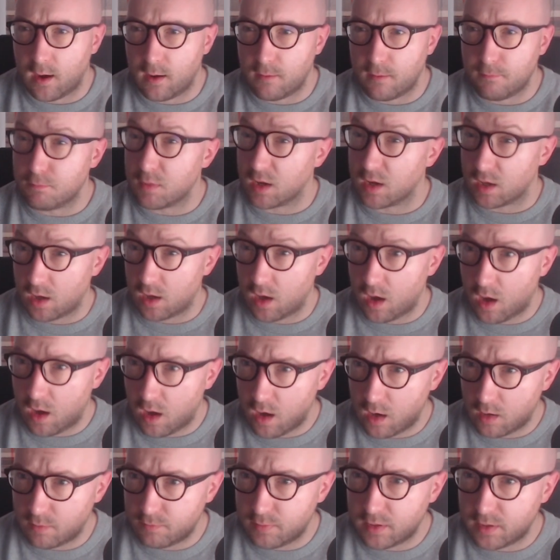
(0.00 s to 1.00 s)

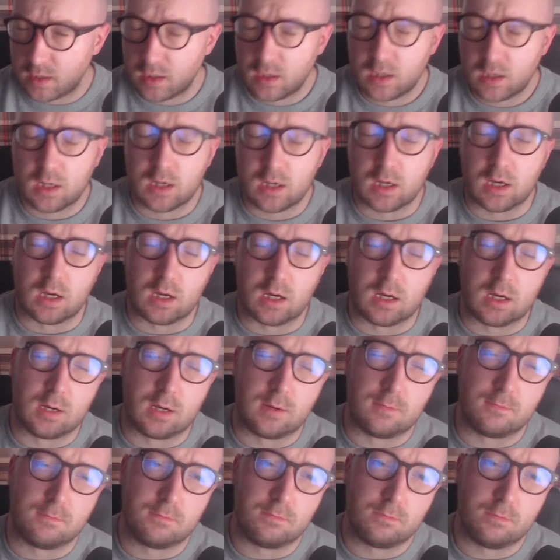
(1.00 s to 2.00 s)
macabre,
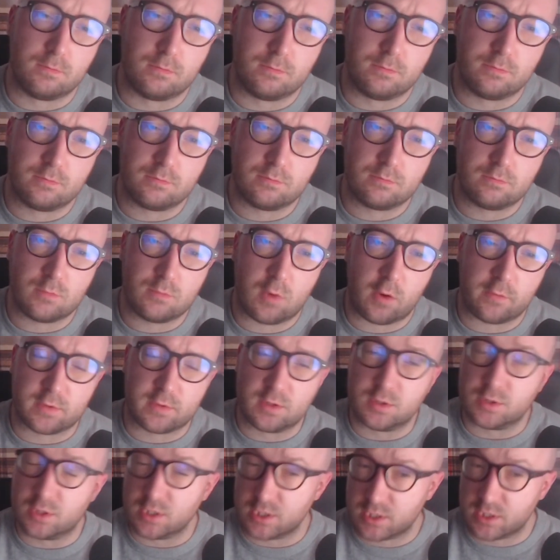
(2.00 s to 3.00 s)

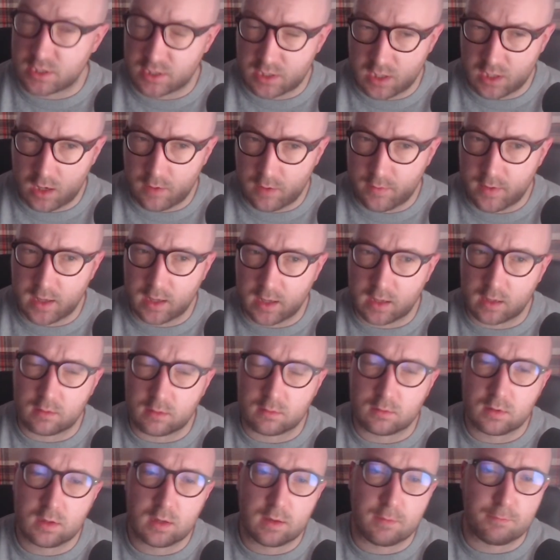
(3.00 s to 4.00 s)
often disturbing,
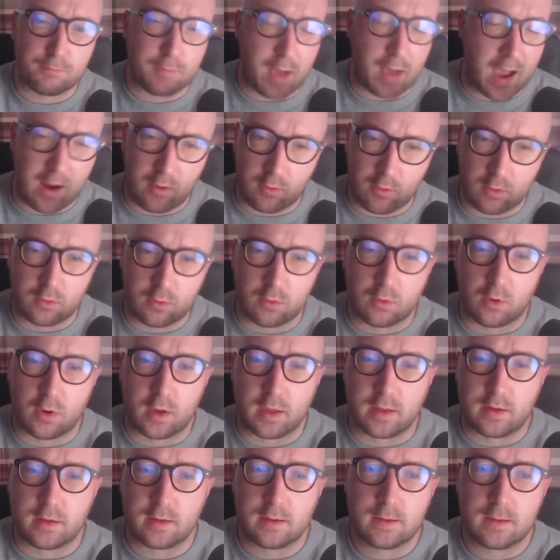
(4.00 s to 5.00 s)

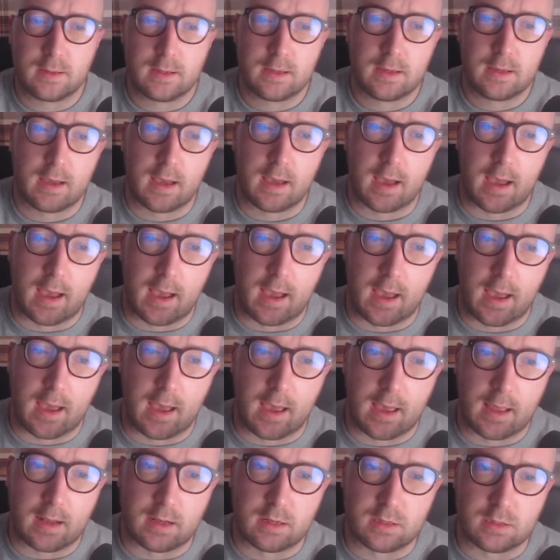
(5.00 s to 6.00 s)
paranoid,
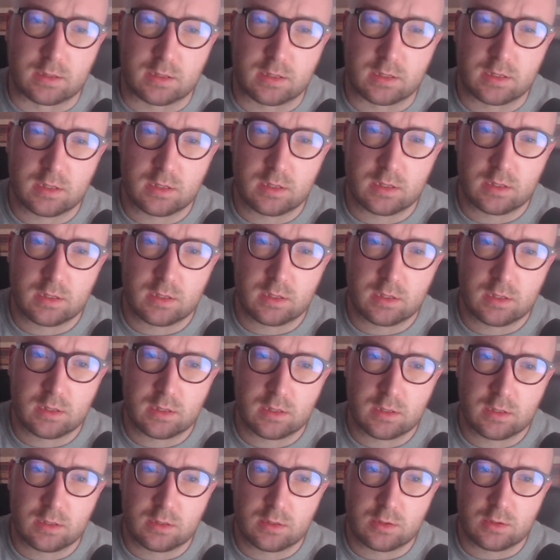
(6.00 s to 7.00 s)
and
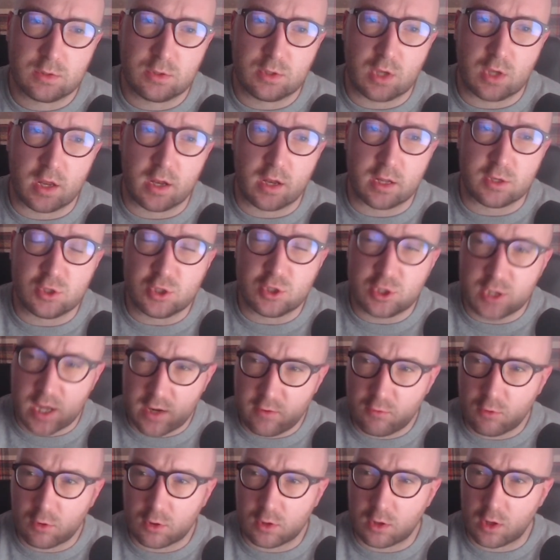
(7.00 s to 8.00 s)
a
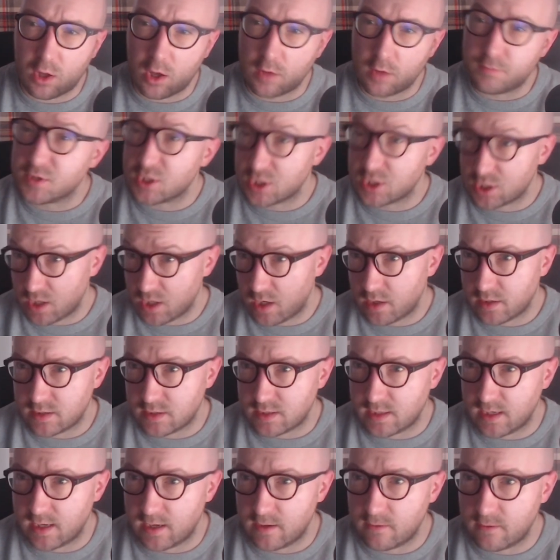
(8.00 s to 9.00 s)
general
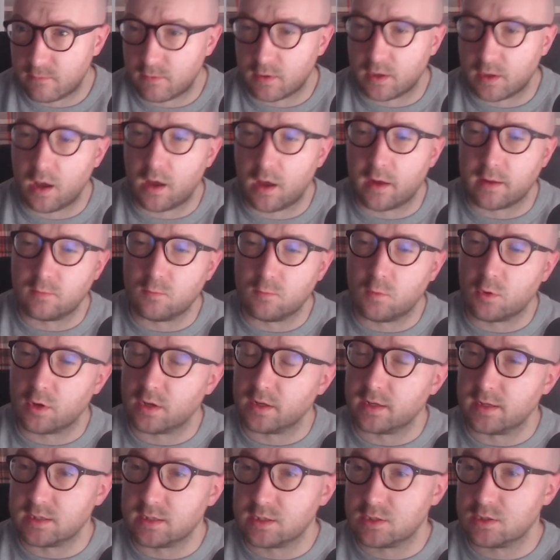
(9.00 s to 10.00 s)
absurdity regarding what
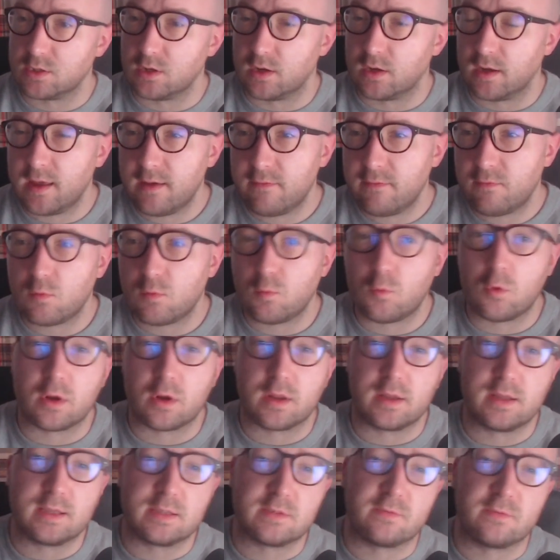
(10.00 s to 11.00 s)
it is to live and what
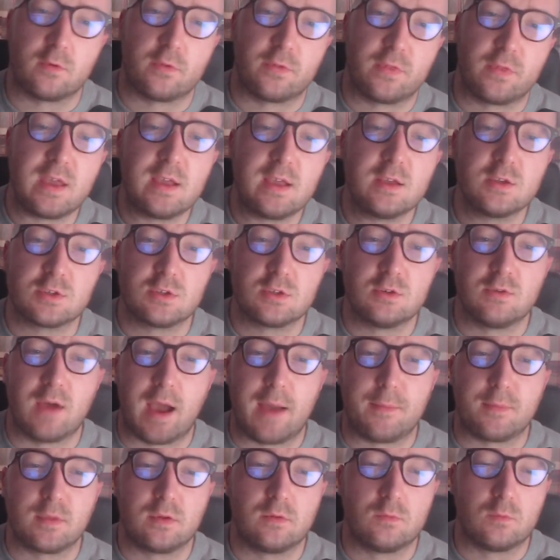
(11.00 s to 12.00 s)
it is for things to
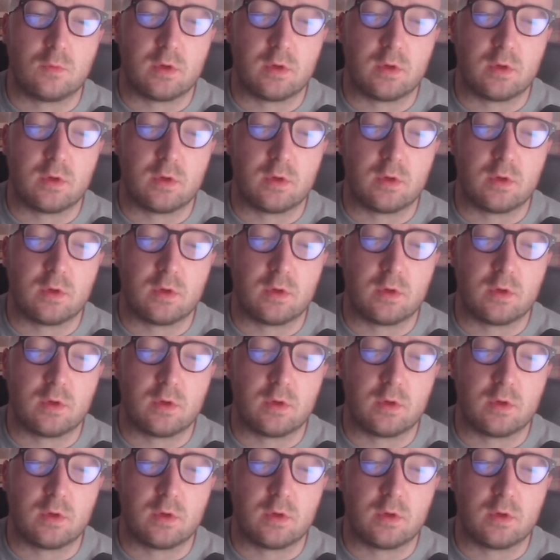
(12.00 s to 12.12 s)
happen